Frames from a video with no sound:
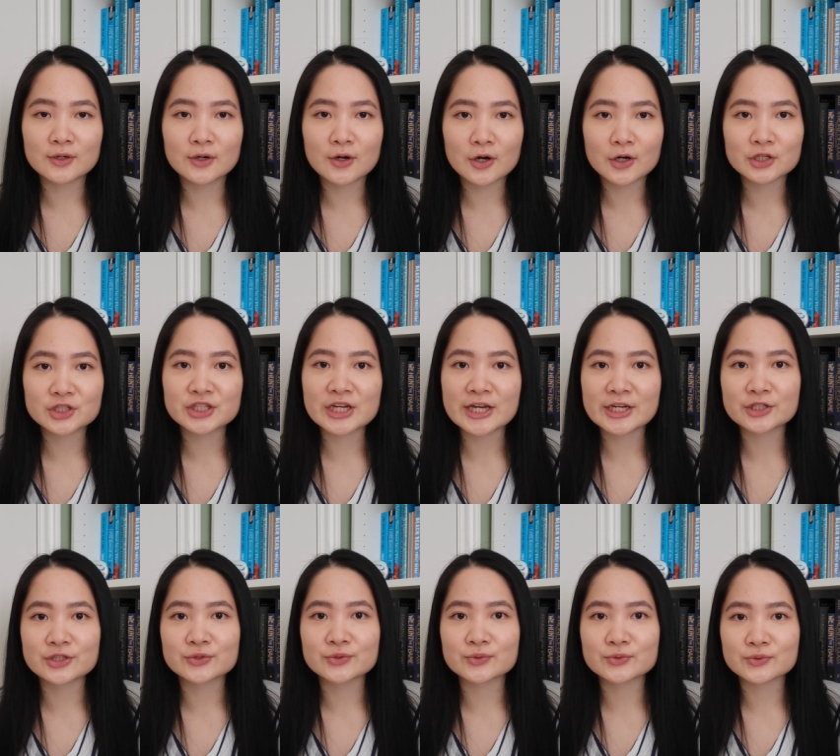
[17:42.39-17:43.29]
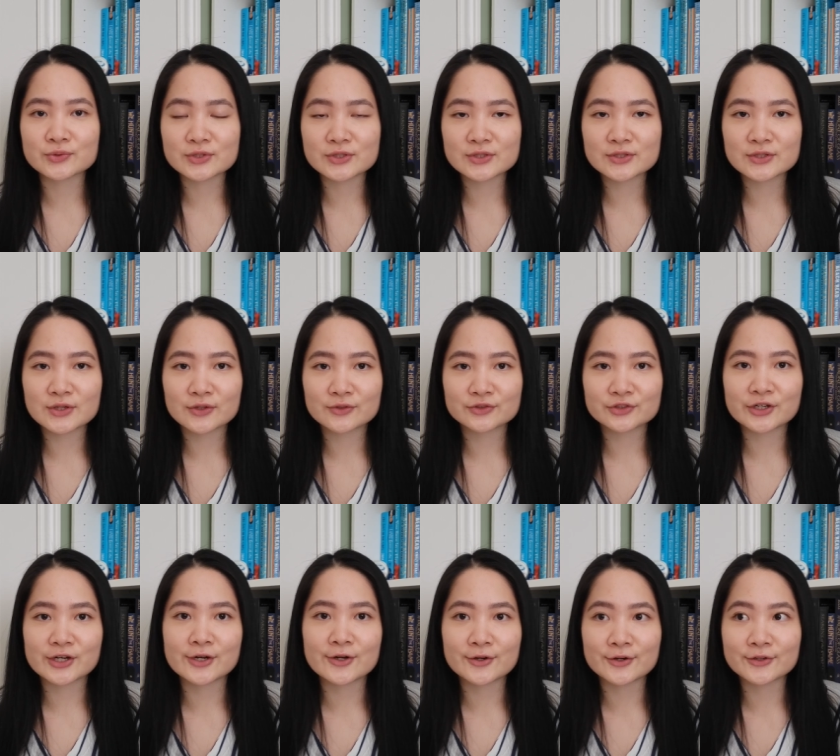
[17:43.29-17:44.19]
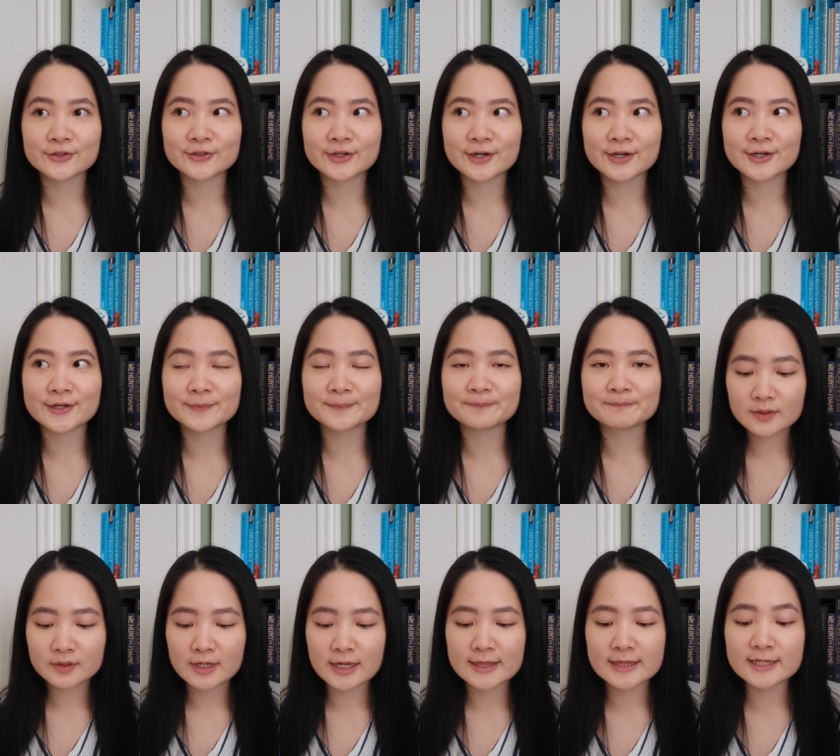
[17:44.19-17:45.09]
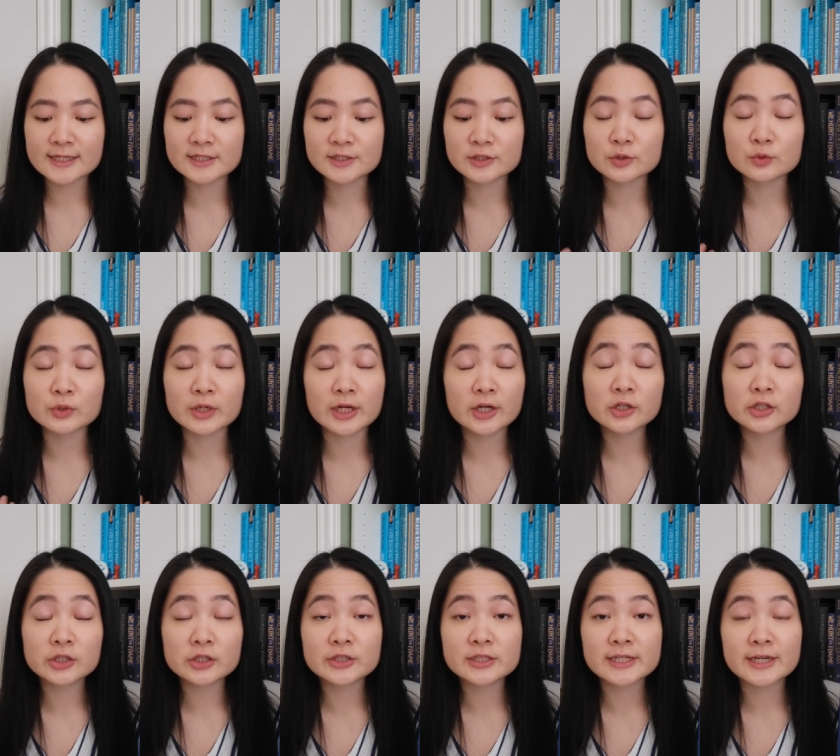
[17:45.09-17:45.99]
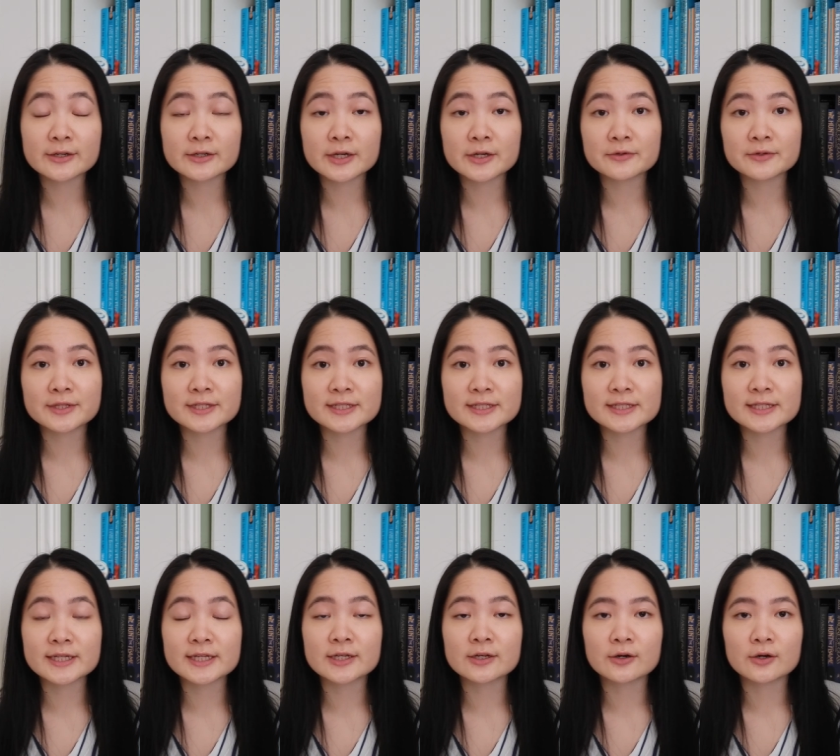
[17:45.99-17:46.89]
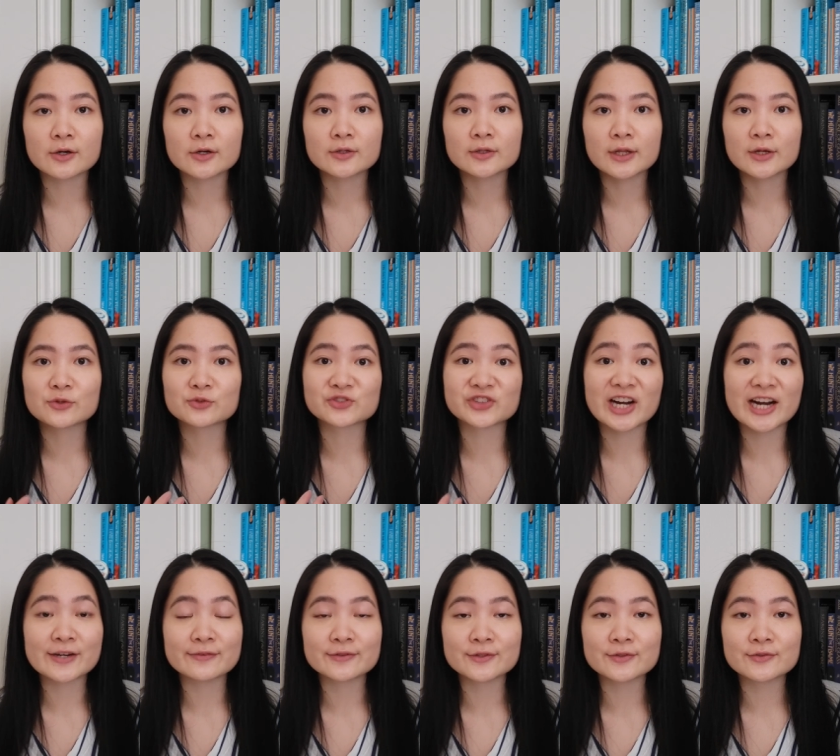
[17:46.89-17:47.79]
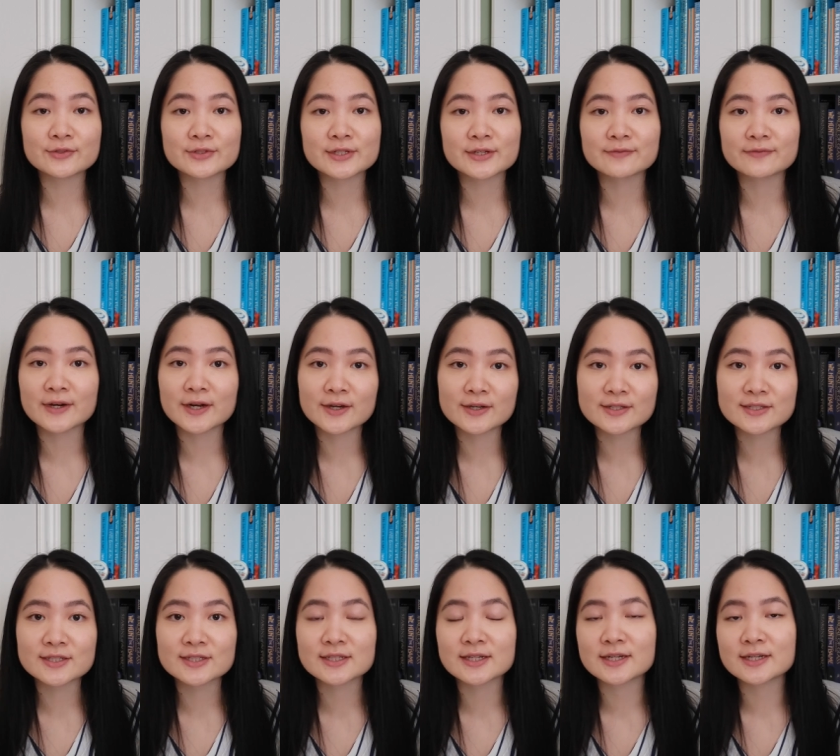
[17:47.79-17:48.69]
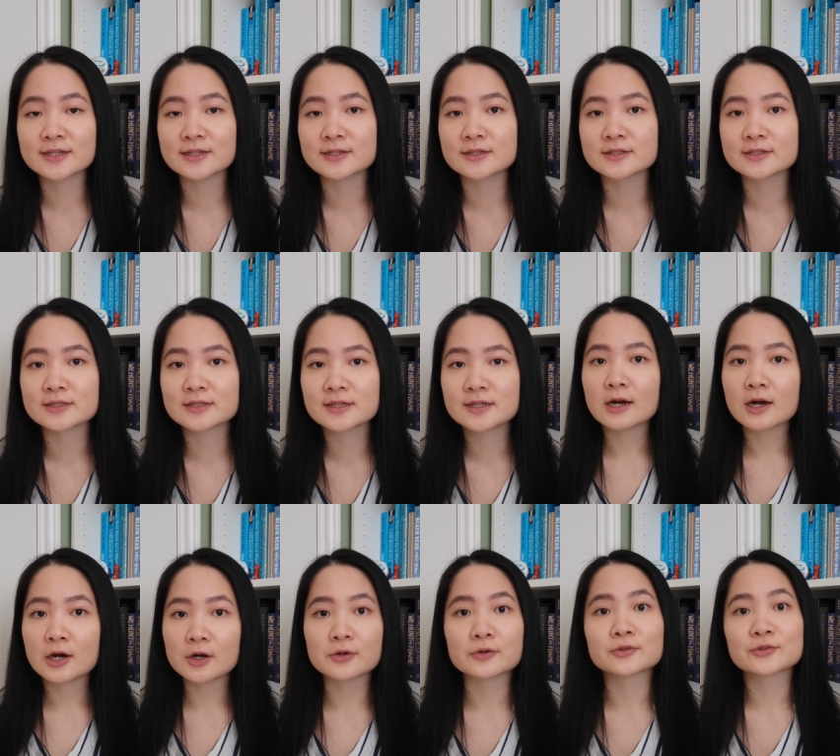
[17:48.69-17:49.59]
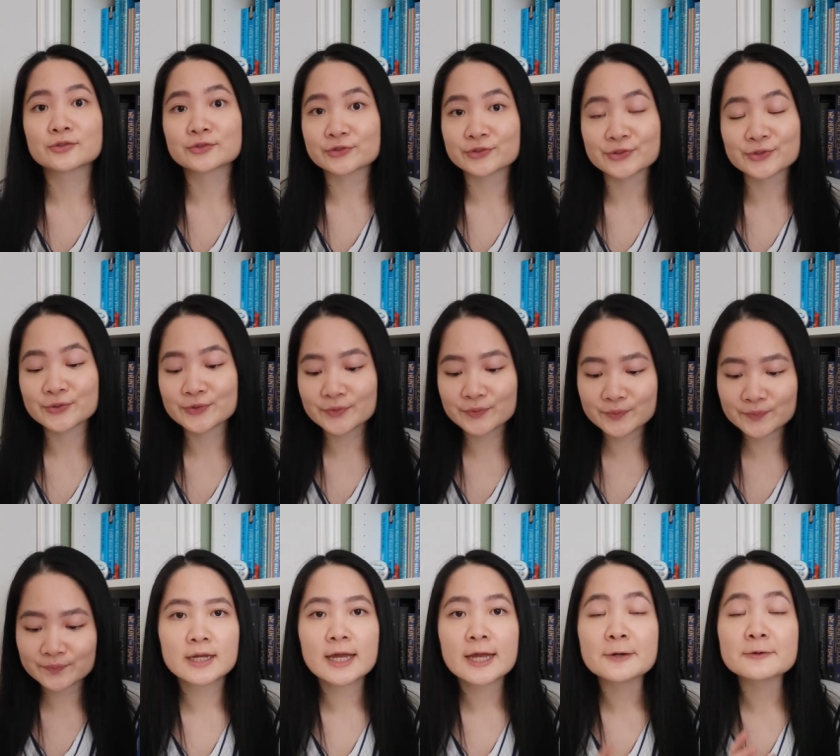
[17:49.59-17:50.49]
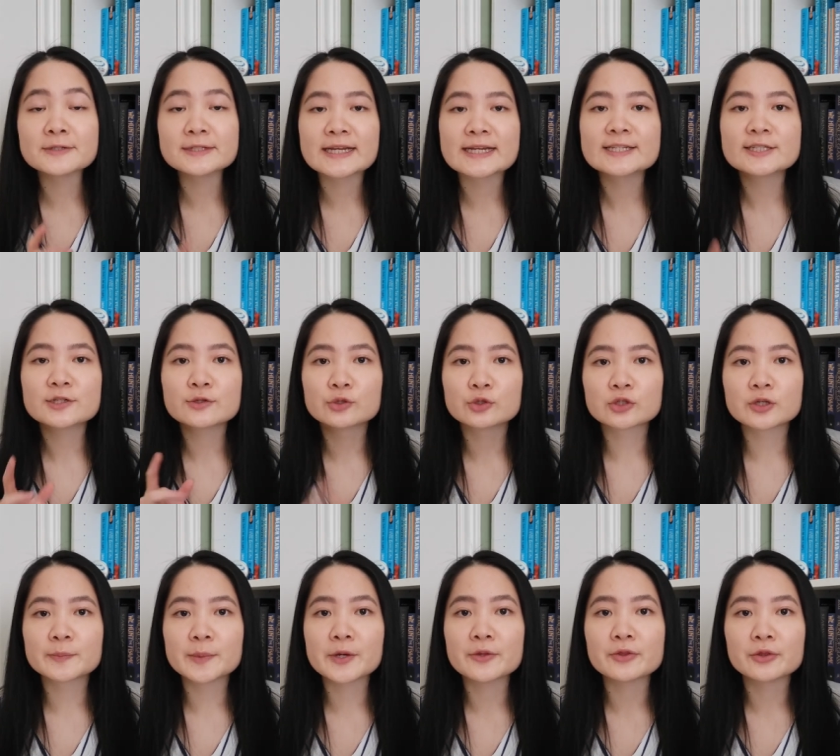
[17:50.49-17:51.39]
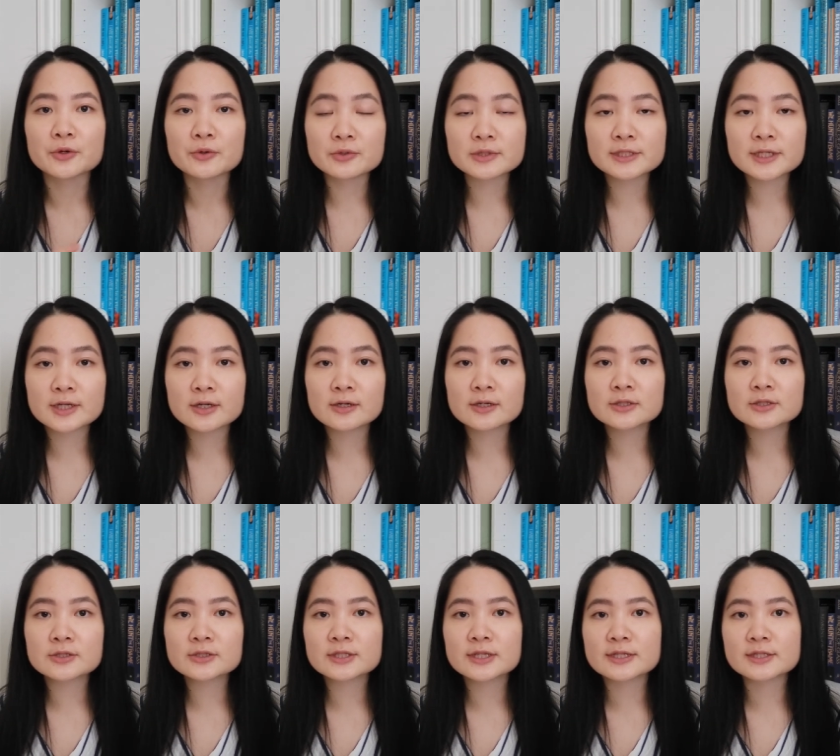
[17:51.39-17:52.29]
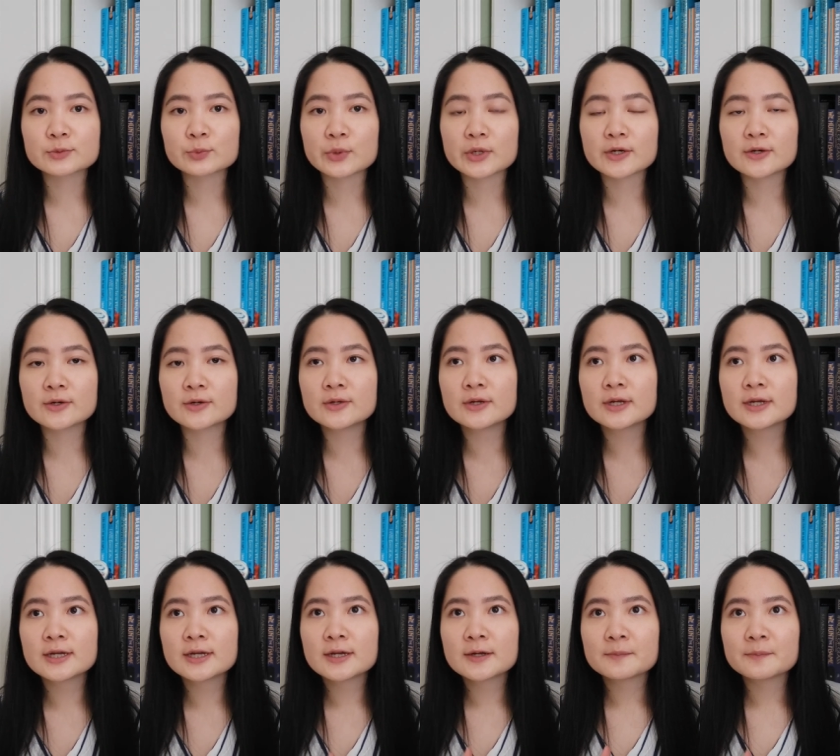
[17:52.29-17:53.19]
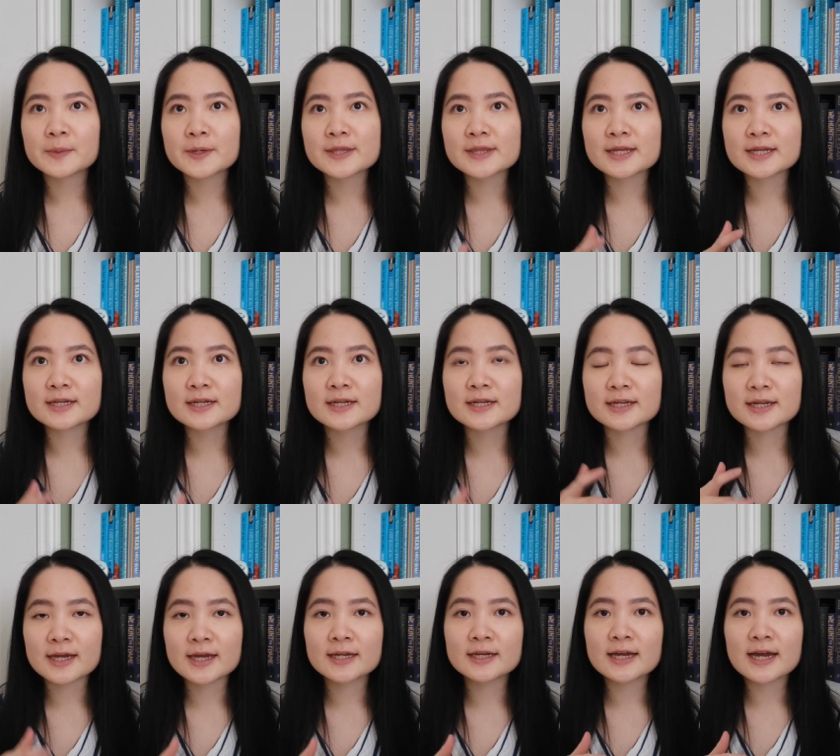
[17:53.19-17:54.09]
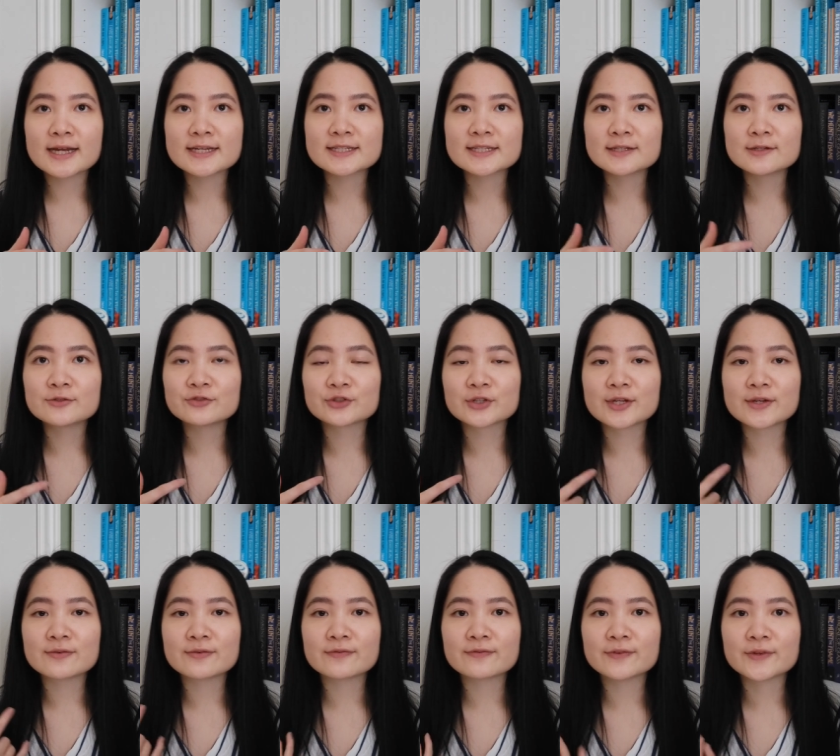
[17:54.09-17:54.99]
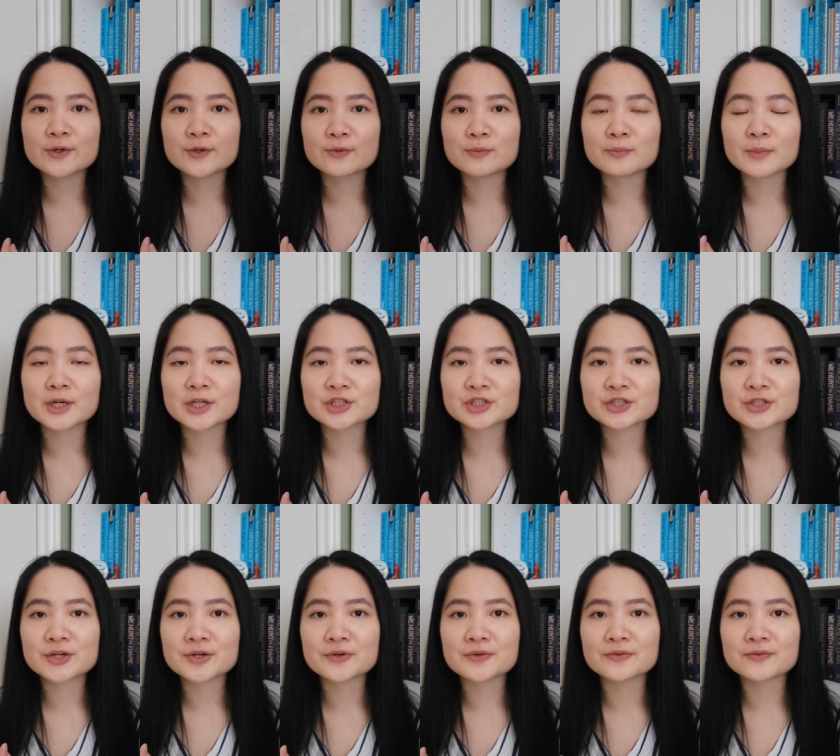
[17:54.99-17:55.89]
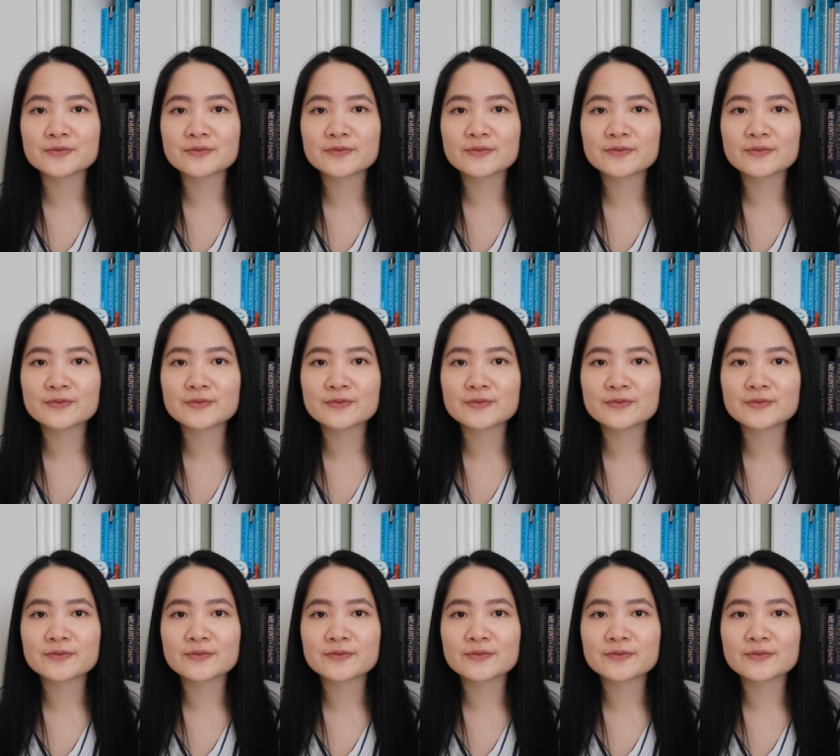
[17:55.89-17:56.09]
archangels Triarii. And these new characters that are now in the city are rivals of Hunt and our crew. It was nice to learn about those characters as well, but then again, I didn't really feel much of